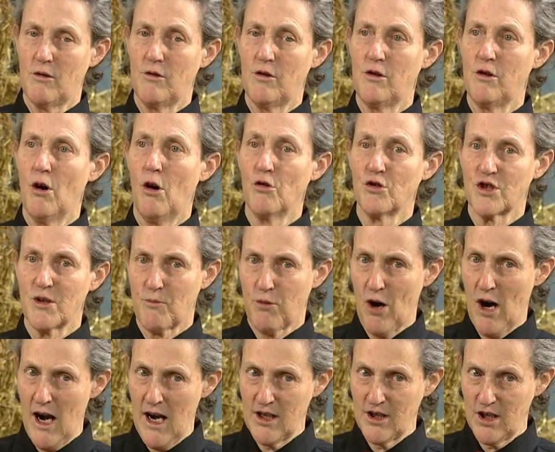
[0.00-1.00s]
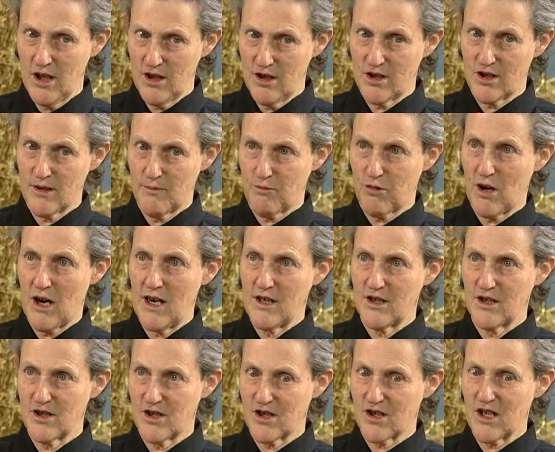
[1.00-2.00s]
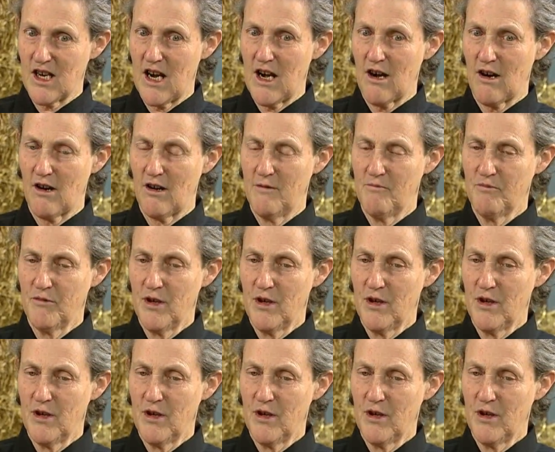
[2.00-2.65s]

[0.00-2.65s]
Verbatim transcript: No surprises, surprises scare.